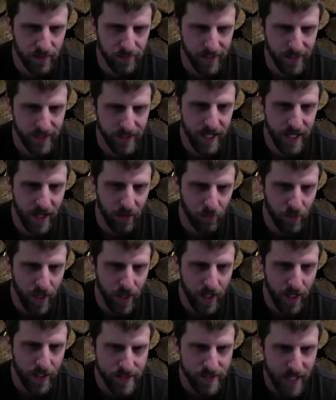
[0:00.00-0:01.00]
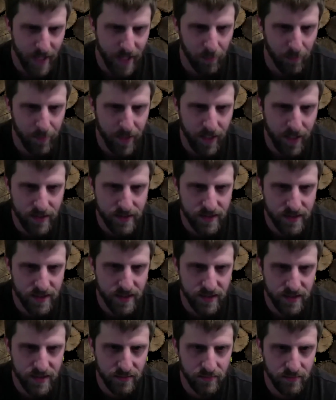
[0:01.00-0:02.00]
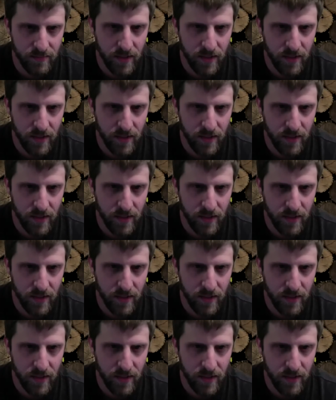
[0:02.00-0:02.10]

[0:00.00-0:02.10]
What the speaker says: like a dowel rod, dowel pin system